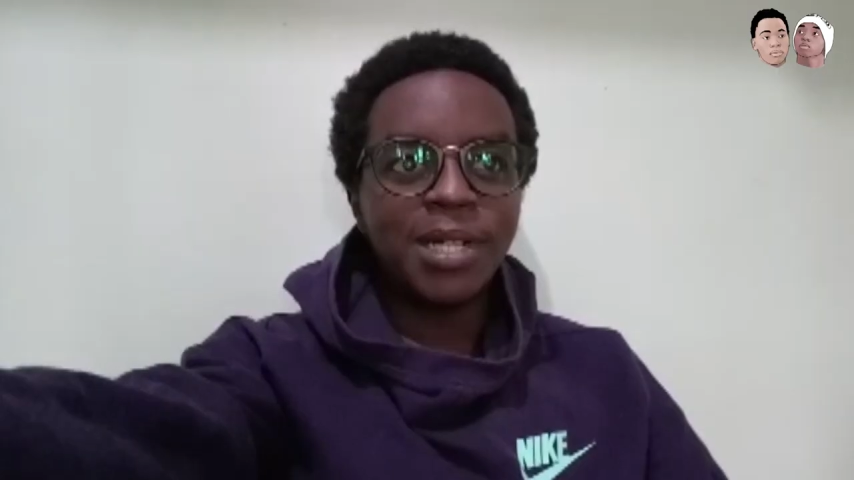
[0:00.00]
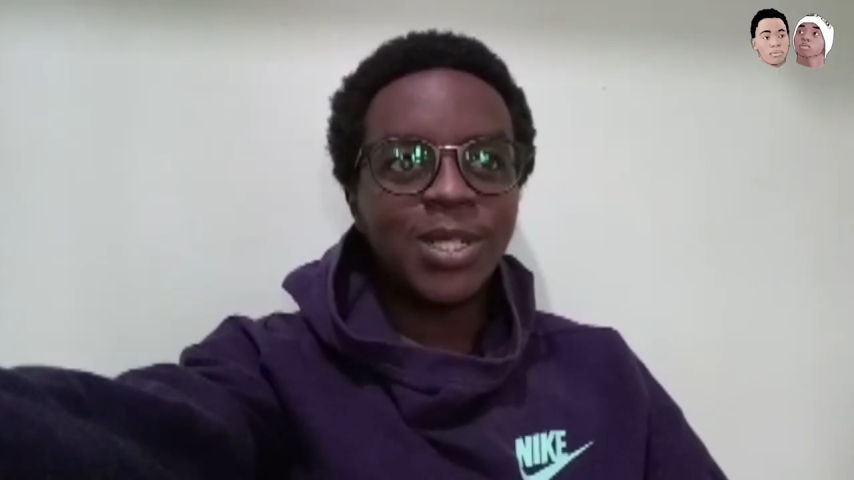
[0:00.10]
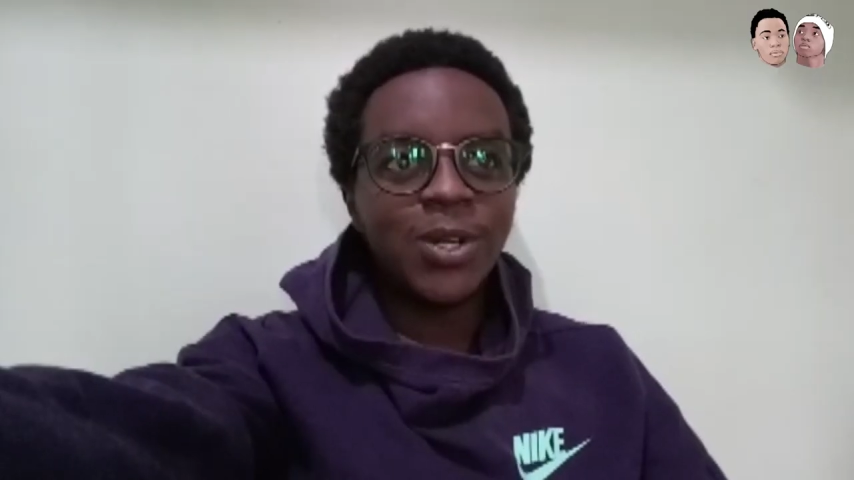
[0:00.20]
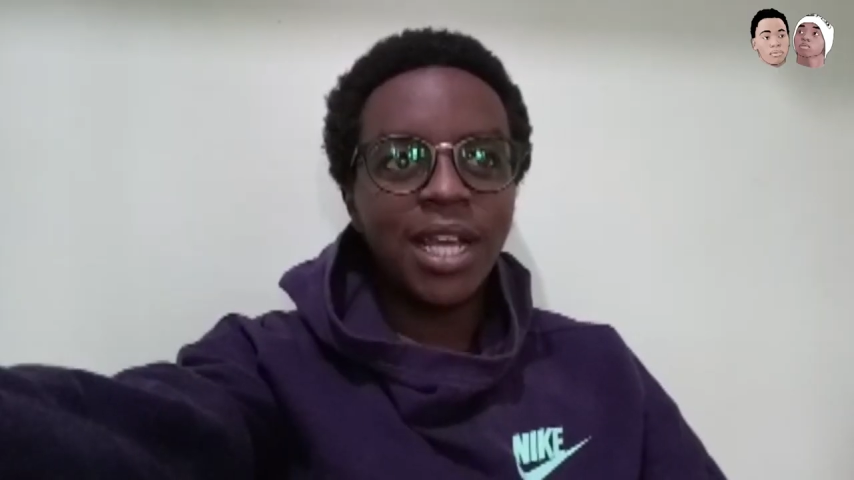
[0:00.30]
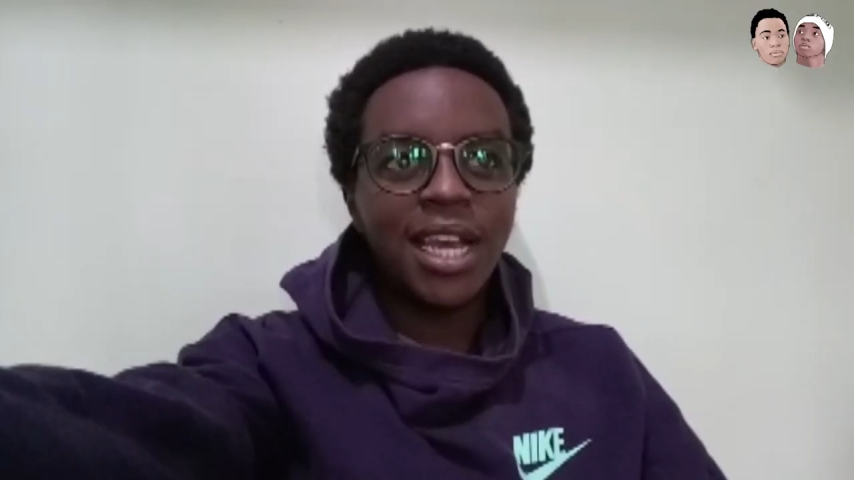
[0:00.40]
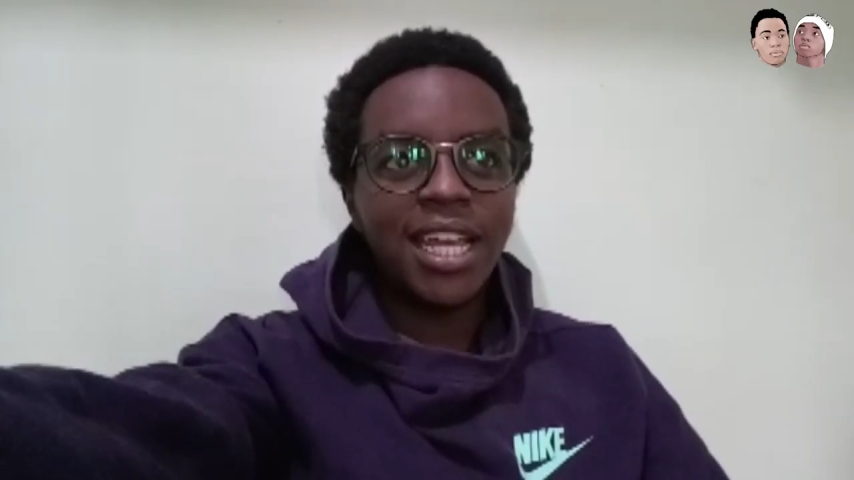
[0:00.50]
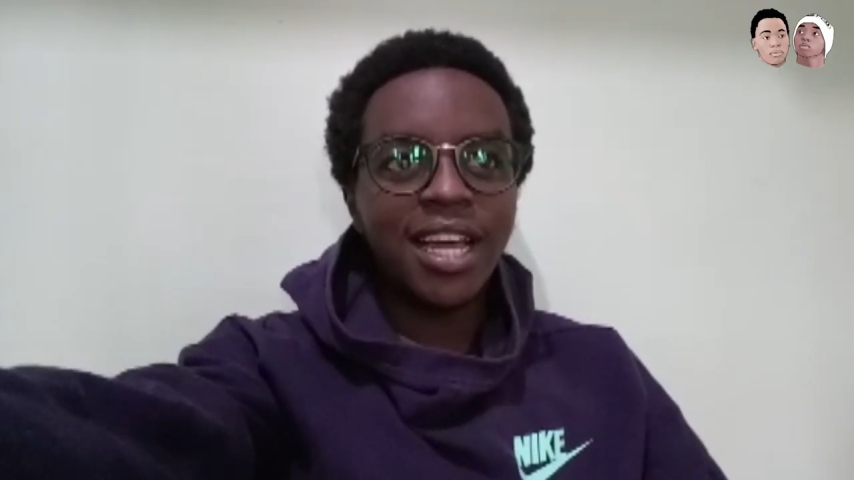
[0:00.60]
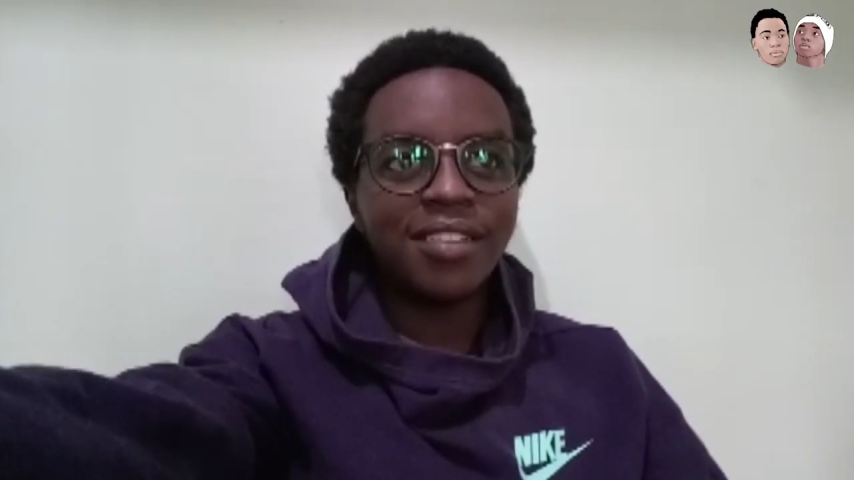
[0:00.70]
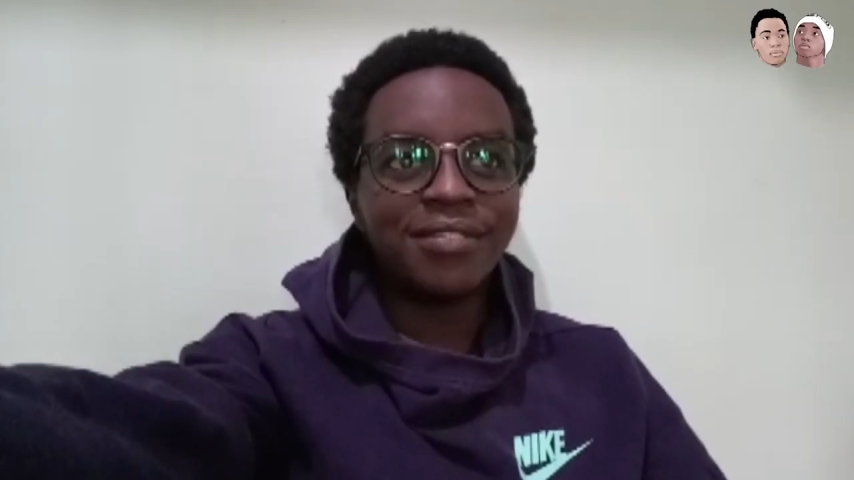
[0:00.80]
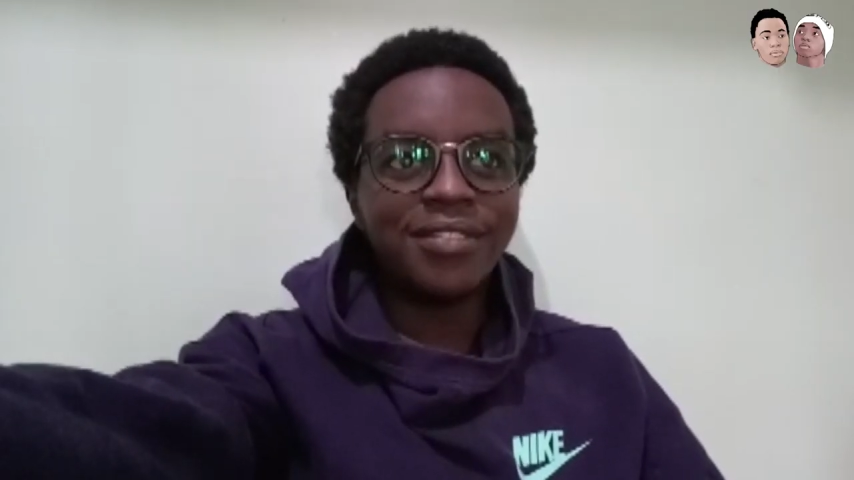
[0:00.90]
Personally,
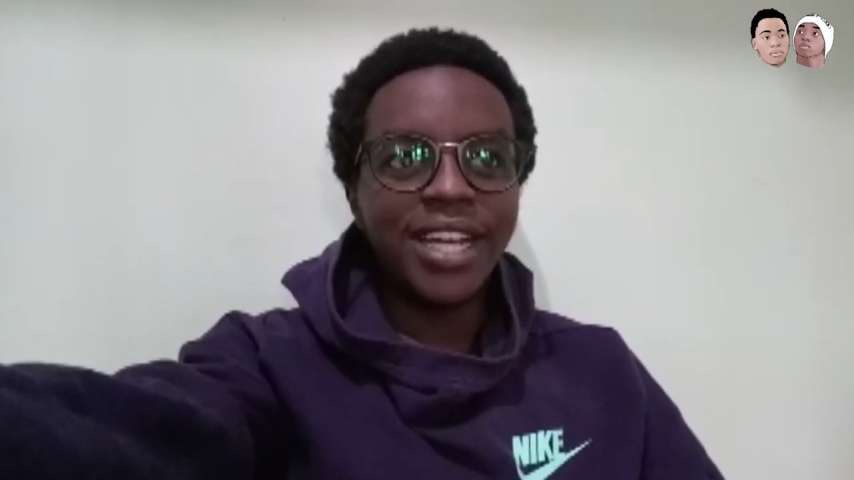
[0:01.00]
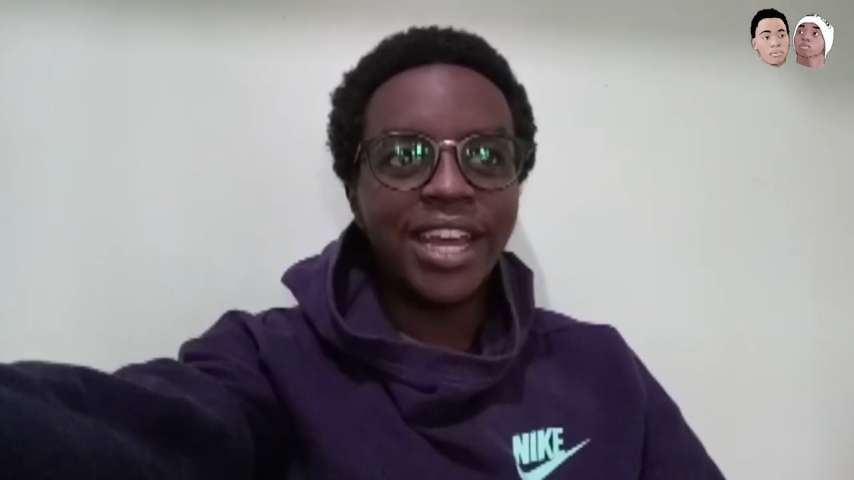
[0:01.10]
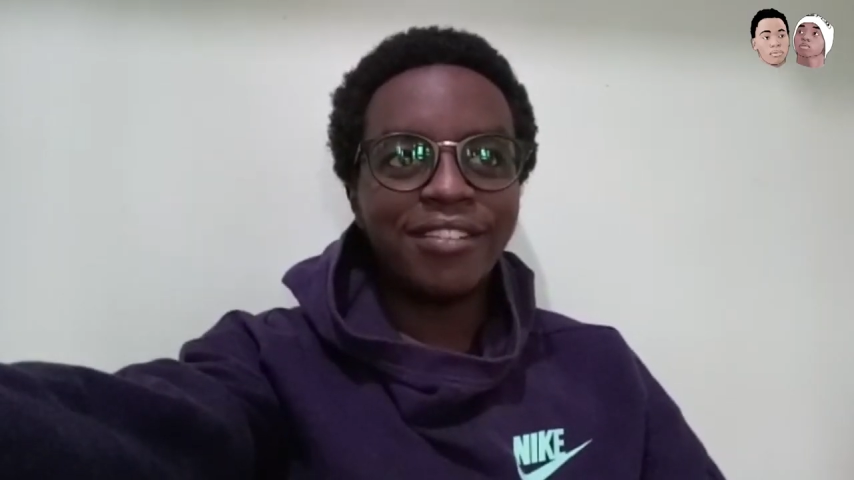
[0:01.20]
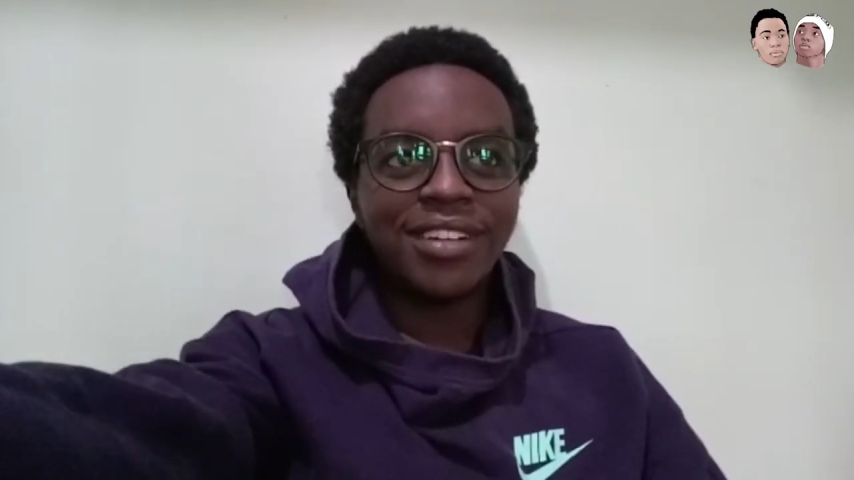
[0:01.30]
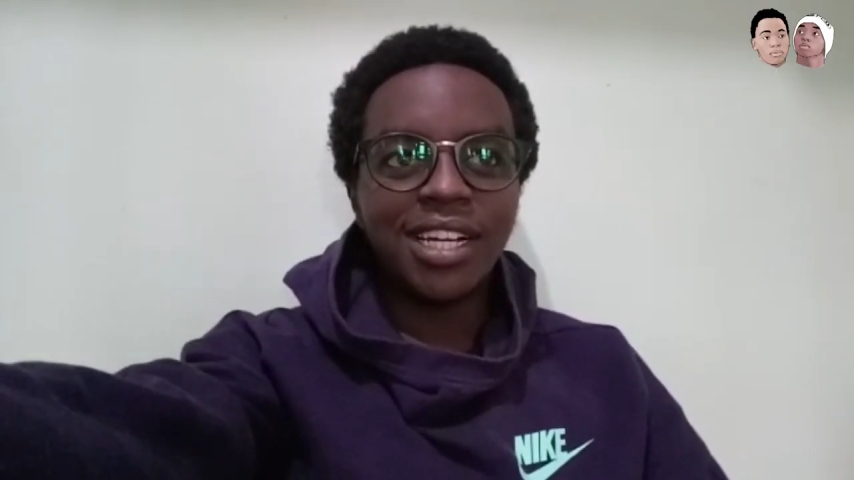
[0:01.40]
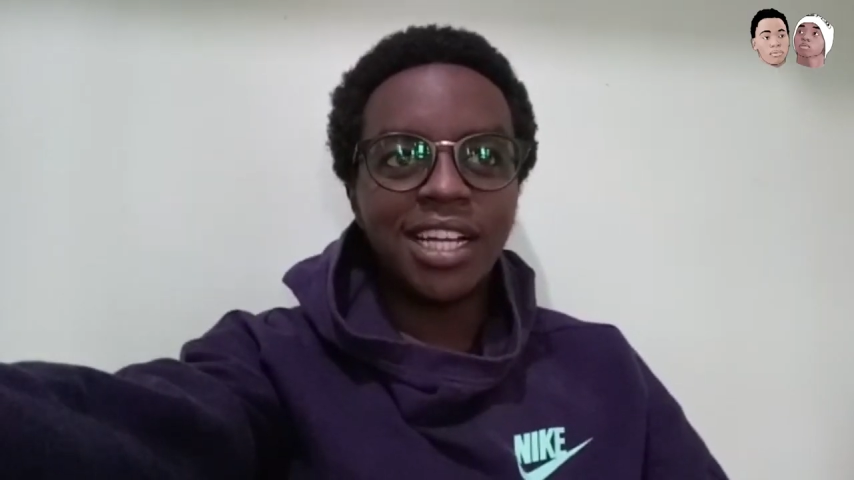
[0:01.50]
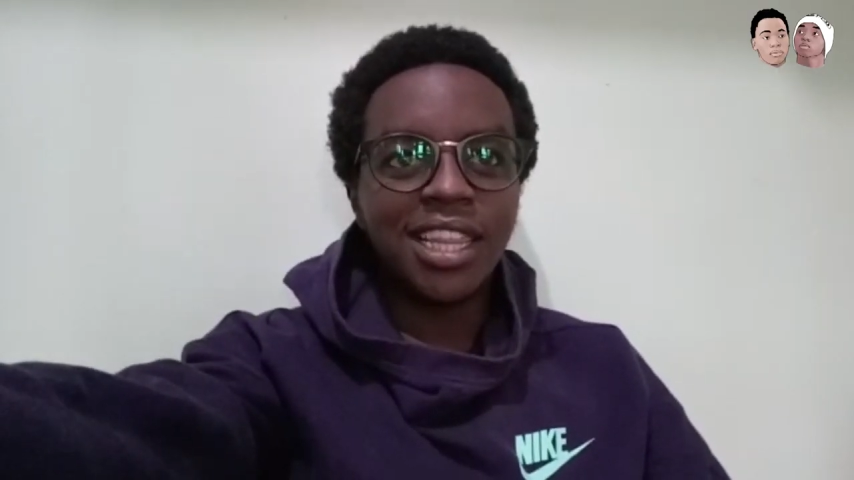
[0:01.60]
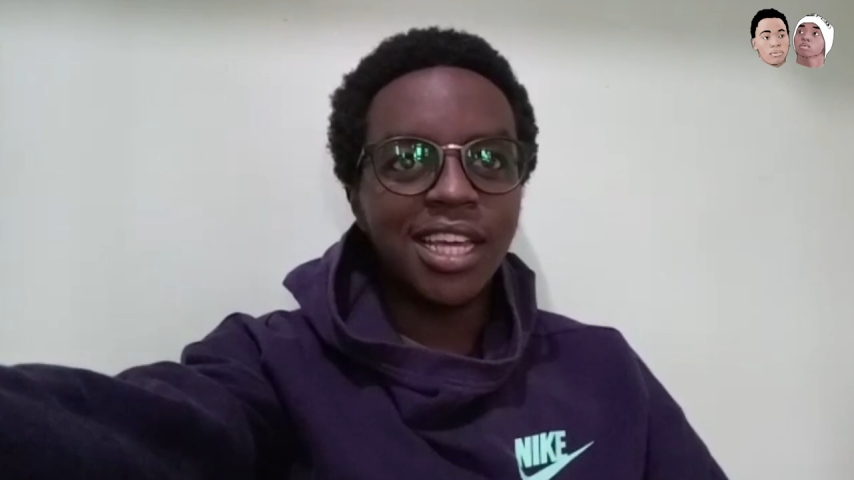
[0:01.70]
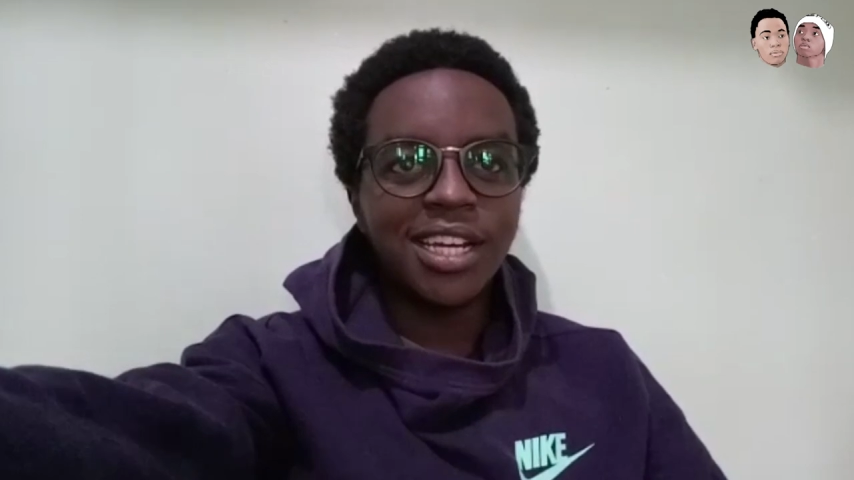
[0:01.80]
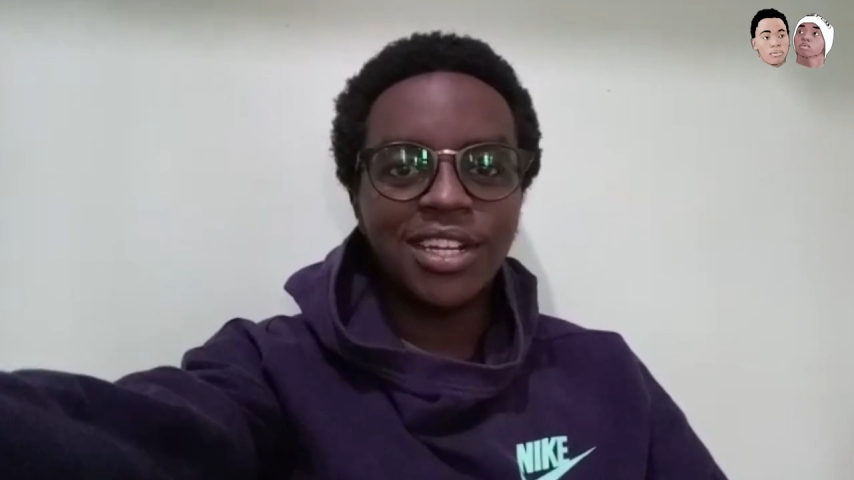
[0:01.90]
I've never
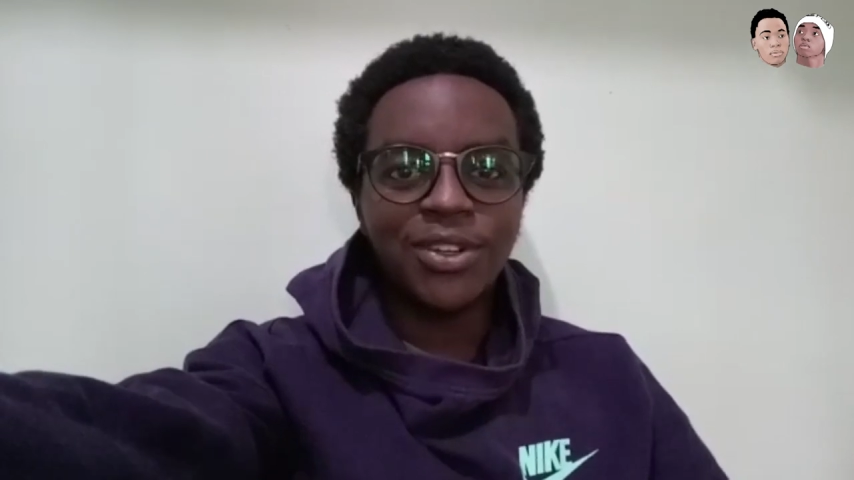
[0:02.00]
had that